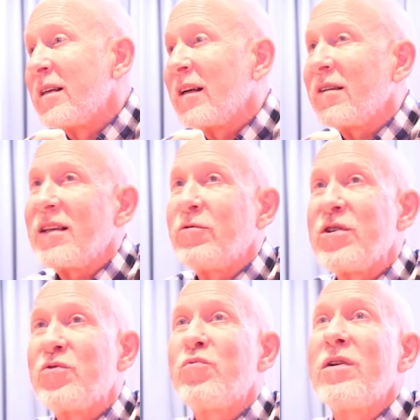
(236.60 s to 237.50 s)
Because they
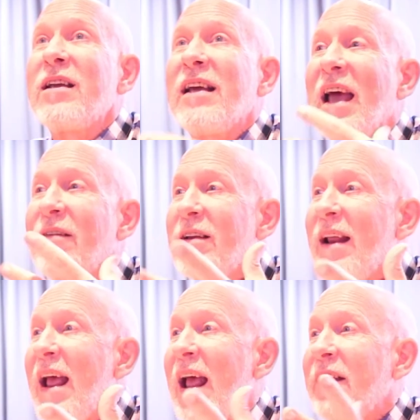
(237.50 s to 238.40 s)
just really haven't
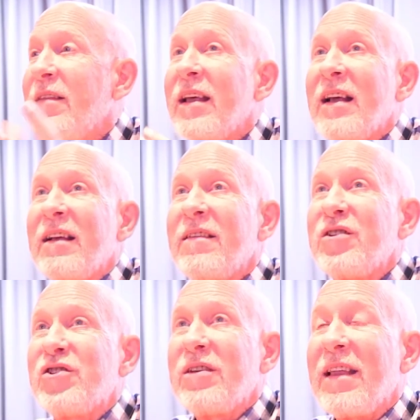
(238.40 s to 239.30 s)
had
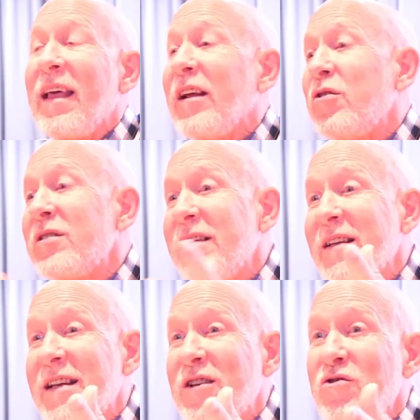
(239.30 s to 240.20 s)
usually the
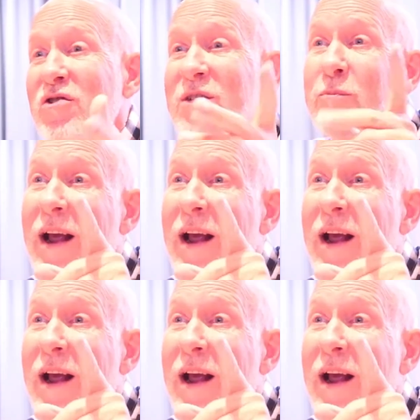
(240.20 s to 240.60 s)
teachers just